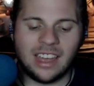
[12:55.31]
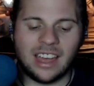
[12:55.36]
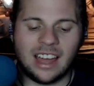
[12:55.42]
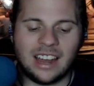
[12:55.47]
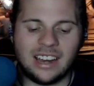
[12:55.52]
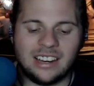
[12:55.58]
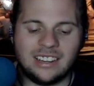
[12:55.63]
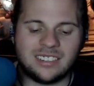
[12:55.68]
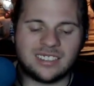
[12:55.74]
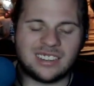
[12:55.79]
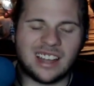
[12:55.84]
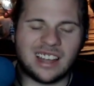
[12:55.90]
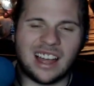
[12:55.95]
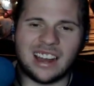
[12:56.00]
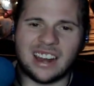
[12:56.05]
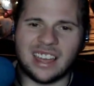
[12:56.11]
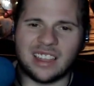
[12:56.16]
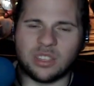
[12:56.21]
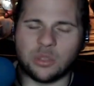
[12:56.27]
and he just
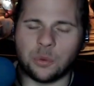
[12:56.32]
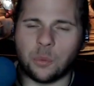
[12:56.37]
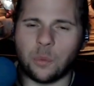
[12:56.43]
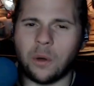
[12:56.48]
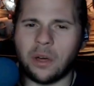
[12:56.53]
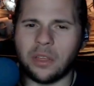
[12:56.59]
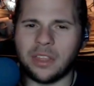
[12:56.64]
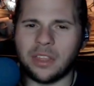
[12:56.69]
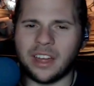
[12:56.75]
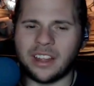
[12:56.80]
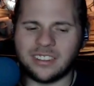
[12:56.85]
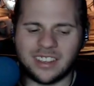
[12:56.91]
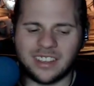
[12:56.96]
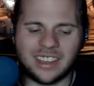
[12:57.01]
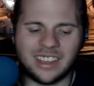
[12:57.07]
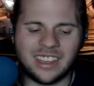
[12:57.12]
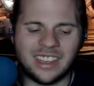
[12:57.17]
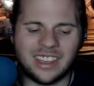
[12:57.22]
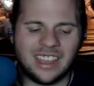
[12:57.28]
kind of hit the wall that day.